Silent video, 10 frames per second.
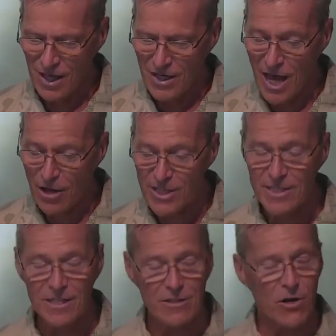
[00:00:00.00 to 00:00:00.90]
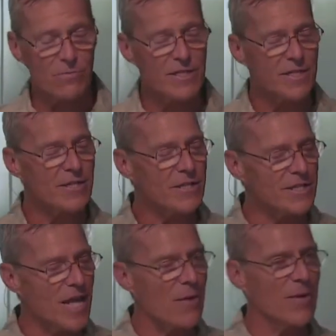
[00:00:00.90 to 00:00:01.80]
Now, listen, don't
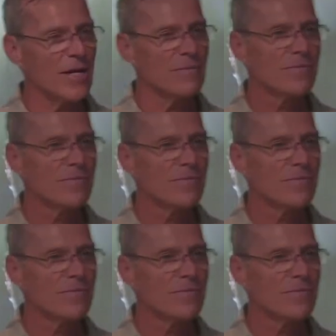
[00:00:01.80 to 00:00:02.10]
misunderstand me.